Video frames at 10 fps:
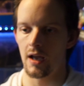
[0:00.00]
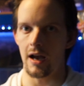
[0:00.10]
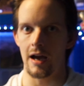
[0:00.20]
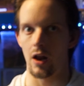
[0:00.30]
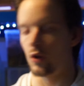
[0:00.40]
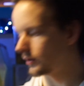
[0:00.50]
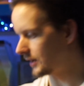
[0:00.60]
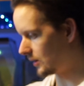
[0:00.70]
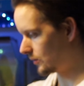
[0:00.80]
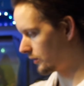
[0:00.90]
and I looked
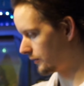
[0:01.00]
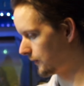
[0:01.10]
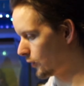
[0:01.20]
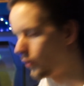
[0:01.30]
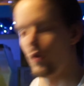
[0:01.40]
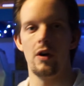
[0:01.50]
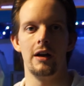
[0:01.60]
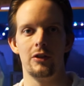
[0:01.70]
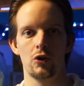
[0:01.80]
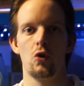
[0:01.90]
down on the floor, and
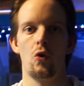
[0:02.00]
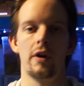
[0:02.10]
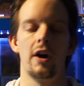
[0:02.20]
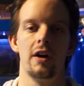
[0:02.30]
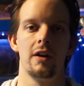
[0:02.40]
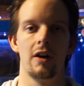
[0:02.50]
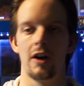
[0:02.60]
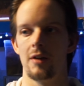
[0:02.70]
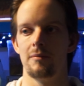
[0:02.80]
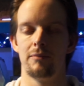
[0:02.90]
in the corner
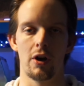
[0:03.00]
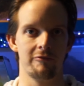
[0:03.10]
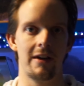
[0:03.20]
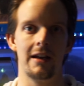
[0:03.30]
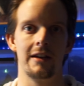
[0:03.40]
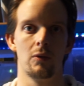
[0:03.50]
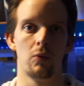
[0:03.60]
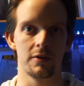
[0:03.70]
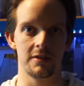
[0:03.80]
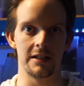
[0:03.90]
by the radiator
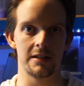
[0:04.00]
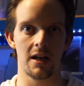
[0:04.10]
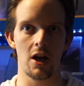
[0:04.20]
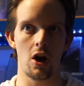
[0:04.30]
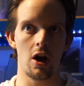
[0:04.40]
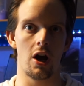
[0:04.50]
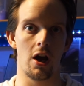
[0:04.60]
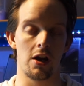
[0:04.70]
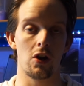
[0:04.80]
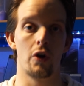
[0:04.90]
was this
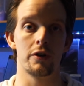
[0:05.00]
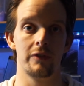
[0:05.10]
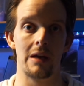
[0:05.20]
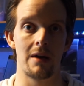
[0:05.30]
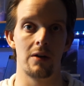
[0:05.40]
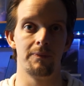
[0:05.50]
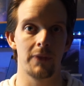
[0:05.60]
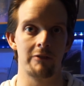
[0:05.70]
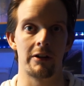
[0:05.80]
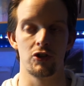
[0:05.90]
large female
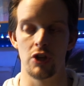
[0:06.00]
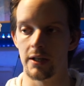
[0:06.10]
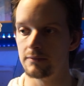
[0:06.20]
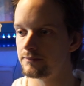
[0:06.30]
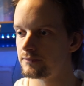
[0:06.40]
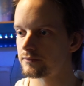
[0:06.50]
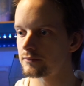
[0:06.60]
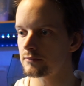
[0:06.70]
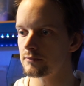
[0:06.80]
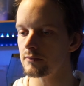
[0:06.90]
Eratigena.
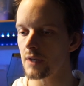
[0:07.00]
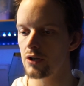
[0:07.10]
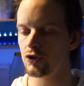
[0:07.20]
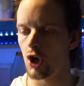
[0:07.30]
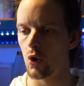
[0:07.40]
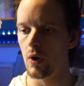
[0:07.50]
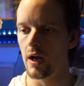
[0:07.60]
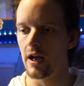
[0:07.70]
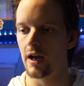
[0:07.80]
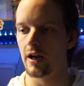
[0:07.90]
So
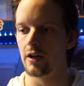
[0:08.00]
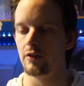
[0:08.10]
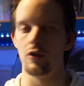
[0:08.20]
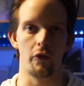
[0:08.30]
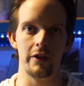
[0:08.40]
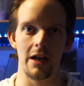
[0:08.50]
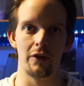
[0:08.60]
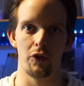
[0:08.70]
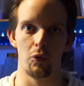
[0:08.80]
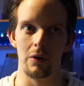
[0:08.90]
not the end
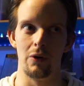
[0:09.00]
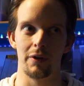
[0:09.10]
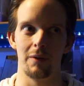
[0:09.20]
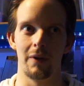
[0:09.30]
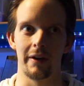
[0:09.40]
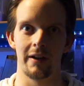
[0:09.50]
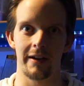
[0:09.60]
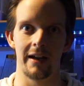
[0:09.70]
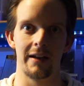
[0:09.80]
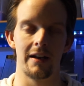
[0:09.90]
of the world. I'm like,
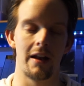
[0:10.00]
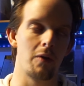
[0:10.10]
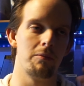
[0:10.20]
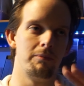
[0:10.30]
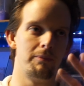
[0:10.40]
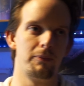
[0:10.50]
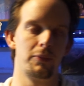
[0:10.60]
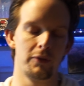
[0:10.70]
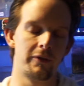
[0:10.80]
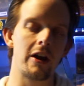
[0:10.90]
okay. And now
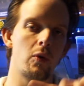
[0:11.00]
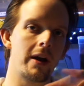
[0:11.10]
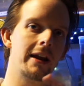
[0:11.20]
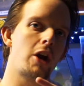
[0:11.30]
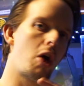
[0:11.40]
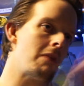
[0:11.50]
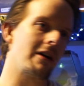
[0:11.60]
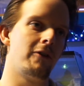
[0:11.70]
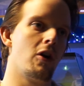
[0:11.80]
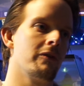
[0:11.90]
just very quickly going back
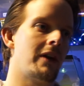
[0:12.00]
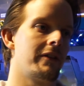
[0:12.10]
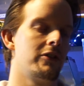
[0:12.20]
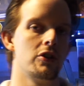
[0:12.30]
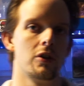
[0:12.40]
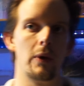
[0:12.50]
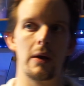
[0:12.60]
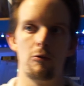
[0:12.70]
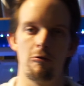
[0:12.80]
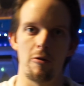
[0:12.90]
further than that, the other
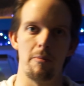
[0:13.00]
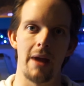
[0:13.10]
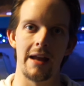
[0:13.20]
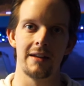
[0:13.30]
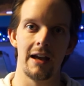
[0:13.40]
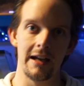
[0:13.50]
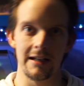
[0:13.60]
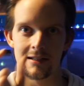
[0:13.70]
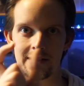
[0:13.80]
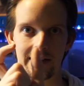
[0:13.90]
week we were in bed,
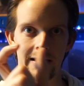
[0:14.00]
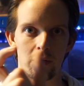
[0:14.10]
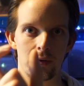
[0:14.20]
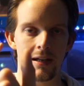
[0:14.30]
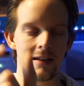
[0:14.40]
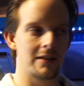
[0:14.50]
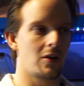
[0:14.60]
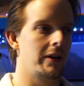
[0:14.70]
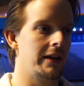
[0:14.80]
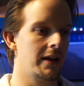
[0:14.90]
this little teeny
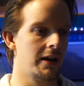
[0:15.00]
tiny